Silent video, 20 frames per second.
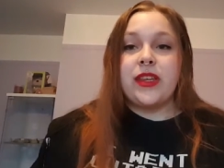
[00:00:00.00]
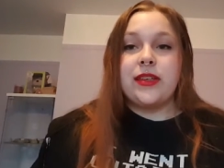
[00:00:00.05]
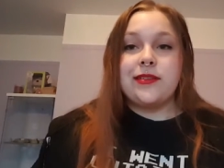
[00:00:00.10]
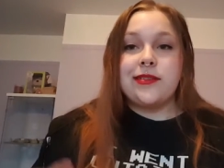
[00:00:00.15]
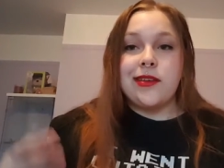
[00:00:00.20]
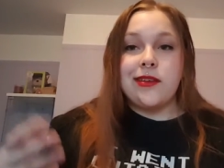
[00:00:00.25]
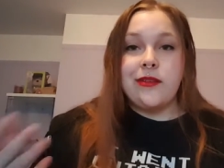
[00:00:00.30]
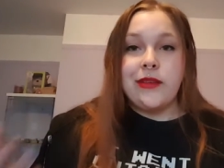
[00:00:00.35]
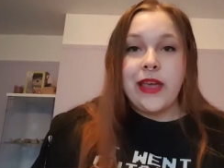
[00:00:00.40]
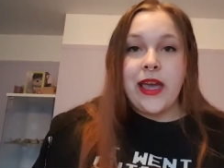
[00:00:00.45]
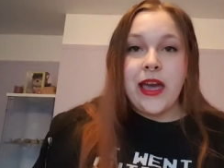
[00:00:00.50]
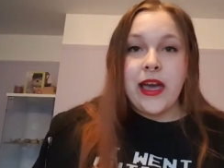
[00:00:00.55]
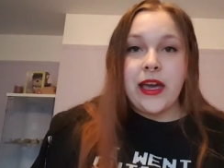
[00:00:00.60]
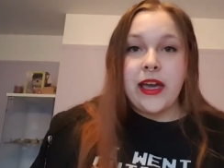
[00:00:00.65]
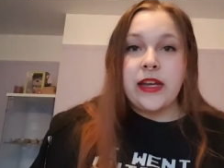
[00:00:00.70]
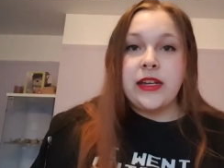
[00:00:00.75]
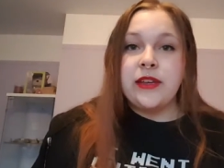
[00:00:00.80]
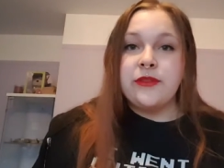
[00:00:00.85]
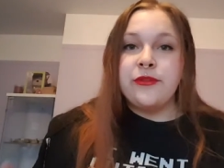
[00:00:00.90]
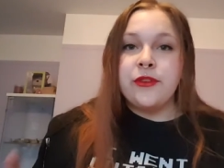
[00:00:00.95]
So yeah,
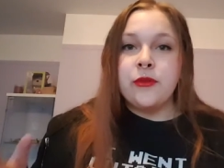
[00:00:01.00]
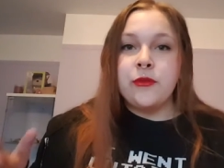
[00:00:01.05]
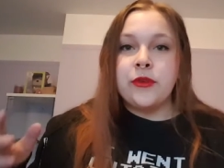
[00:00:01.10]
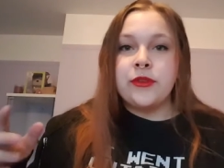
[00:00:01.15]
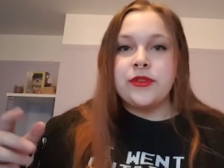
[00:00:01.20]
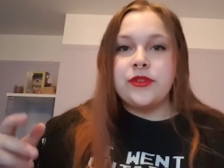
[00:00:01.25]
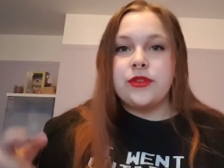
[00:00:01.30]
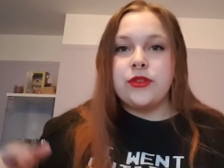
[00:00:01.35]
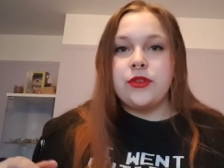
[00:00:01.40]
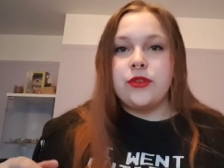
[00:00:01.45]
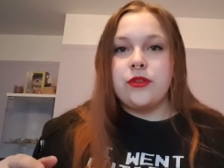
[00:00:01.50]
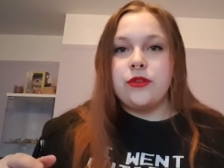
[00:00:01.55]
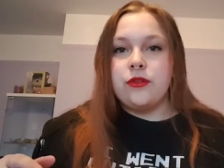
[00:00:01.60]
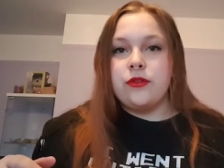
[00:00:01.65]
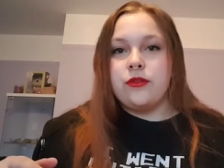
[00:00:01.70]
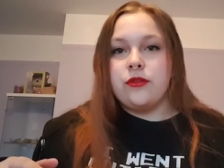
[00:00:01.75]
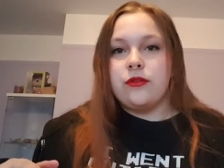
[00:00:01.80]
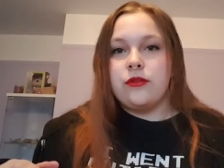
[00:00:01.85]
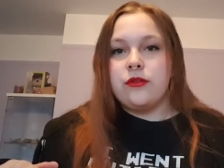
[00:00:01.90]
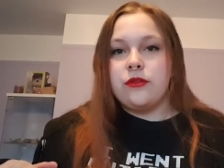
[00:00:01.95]
and if you want
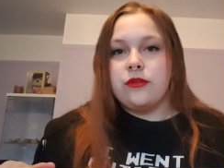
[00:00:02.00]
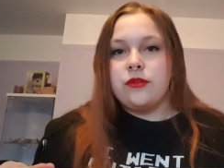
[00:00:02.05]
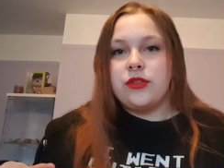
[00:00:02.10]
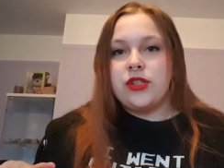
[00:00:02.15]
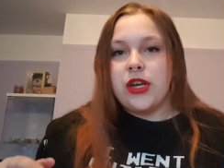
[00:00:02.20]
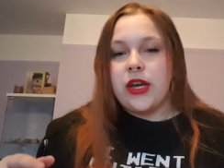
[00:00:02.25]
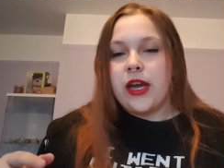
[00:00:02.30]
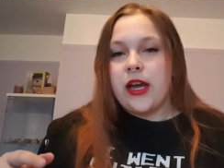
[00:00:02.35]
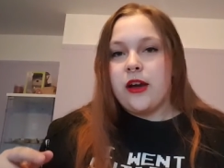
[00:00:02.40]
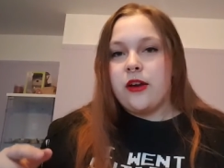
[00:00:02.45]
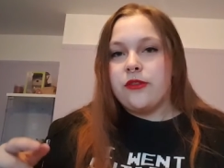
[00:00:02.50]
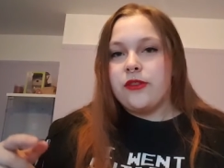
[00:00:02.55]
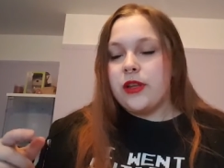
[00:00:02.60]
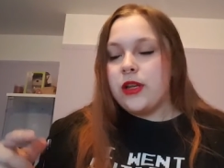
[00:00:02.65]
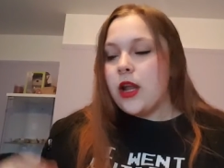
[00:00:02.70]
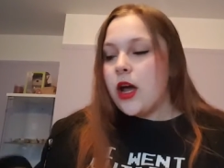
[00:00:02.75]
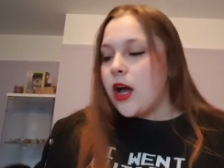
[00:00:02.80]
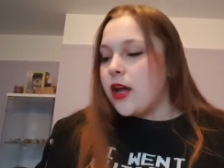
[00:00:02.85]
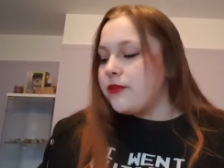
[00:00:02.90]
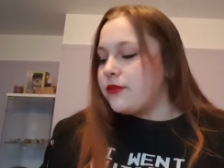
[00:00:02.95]
to check out the
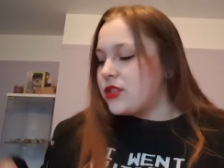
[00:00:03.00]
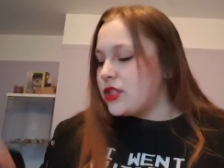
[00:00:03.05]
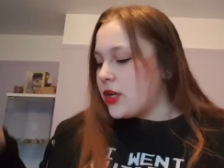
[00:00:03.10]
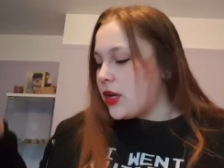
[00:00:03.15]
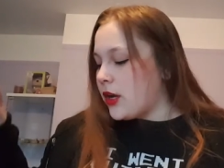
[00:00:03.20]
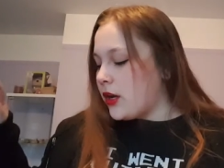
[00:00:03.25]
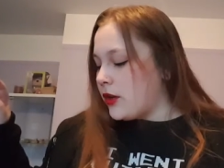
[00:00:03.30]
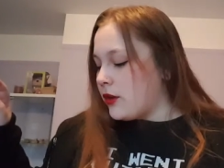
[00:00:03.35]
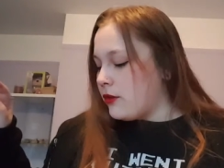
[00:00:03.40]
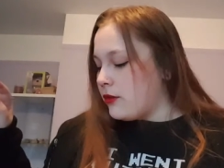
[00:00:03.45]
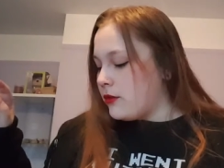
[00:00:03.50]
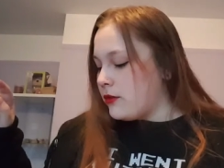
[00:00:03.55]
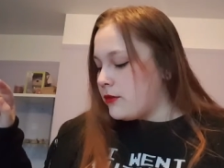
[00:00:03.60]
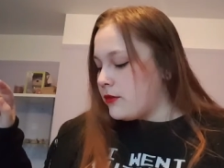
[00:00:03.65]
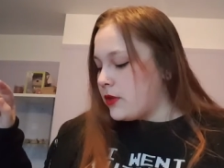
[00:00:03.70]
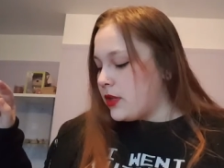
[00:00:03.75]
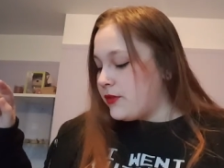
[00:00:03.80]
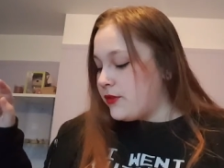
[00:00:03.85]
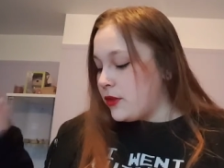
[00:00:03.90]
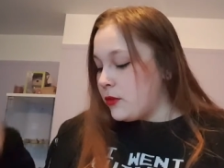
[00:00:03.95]
live show,
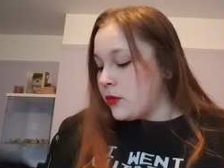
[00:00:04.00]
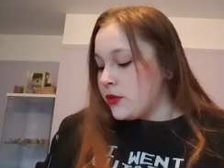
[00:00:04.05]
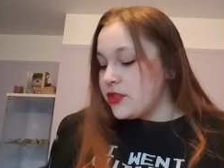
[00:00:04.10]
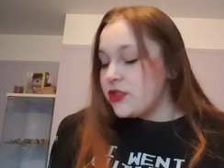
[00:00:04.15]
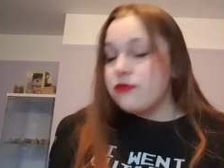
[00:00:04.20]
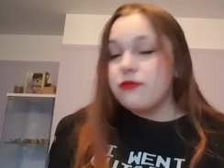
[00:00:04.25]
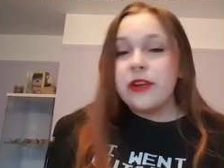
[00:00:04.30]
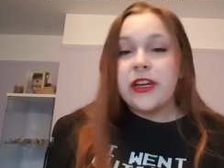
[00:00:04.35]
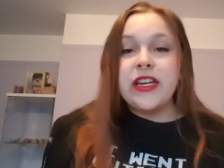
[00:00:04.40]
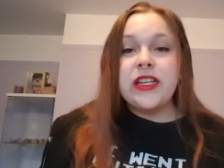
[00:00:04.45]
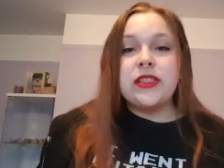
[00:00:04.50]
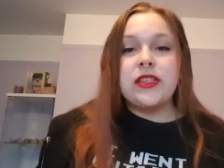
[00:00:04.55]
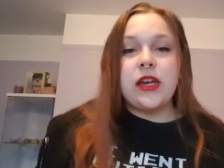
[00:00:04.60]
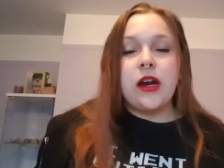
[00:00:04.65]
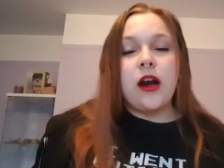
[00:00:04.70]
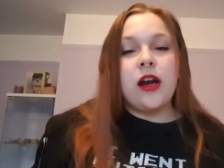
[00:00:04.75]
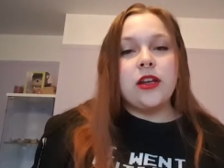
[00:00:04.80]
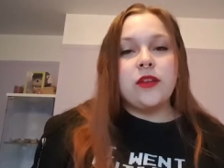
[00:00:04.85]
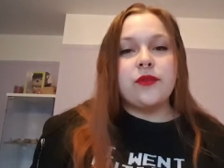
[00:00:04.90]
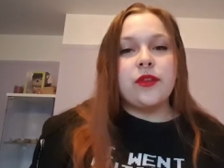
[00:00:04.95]
if you want to read The
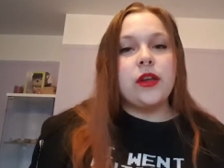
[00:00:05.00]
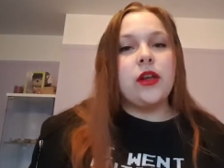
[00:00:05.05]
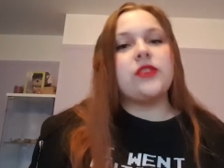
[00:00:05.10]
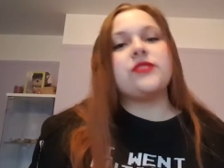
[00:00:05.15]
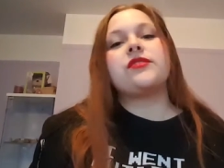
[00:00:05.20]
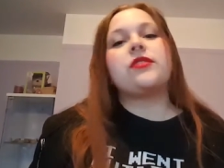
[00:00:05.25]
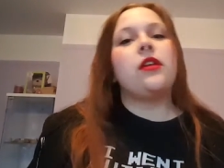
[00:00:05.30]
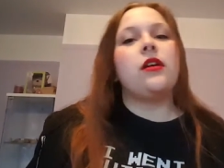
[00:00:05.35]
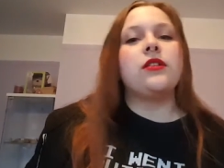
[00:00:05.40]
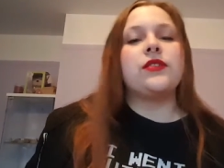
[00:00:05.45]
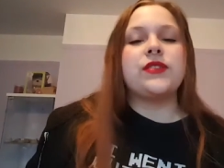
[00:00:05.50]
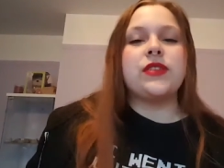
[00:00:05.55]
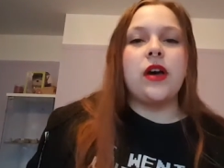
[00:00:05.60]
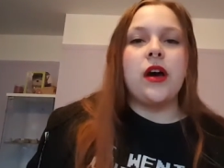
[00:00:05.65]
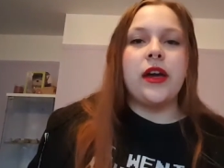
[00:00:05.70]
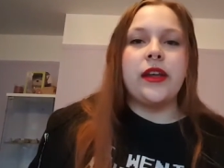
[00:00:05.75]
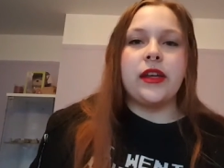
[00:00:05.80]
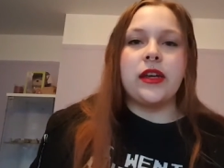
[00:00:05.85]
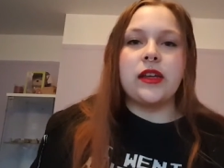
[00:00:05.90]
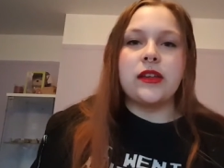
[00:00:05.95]
Isle of the Lost
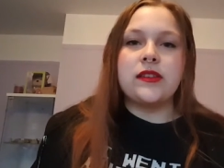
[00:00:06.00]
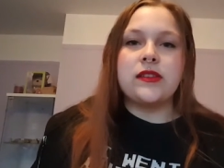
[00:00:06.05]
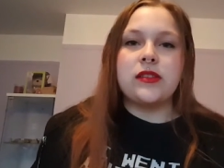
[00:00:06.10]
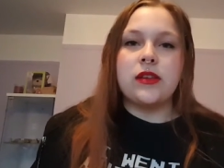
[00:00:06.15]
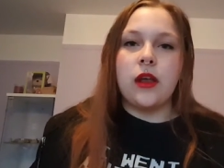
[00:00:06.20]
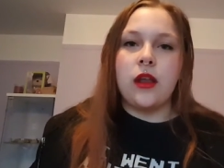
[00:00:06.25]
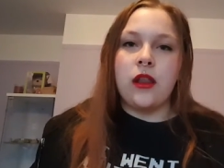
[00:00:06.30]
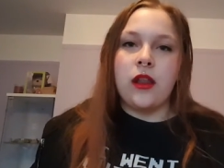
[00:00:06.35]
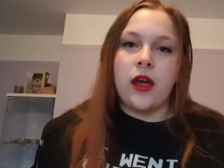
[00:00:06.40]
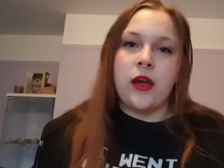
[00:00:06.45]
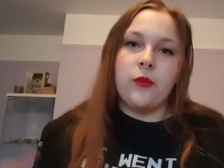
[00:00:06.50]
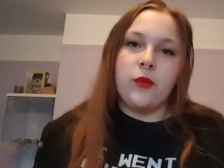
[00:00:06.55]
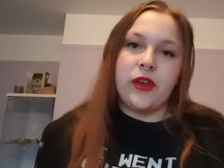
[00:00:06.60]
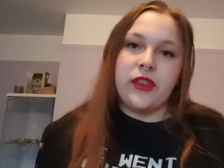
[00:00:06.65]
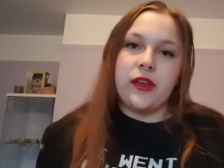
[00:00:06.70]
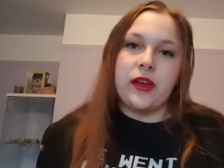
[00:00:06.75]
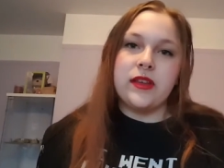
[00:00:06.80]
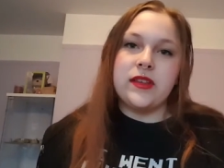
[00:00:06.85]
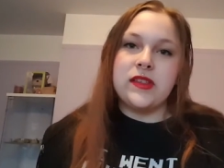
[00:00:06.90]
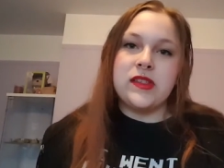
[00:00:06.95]
alongside us, with
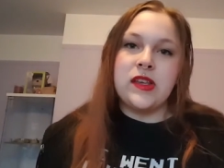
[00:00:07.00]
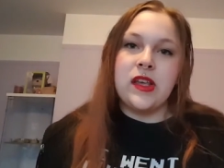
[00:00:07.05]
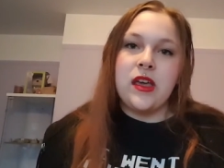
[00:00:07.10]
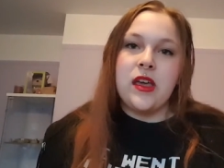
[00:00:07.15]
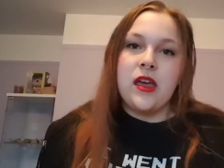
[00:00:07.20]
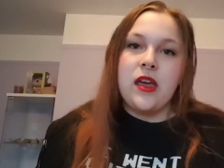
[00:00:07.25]
us,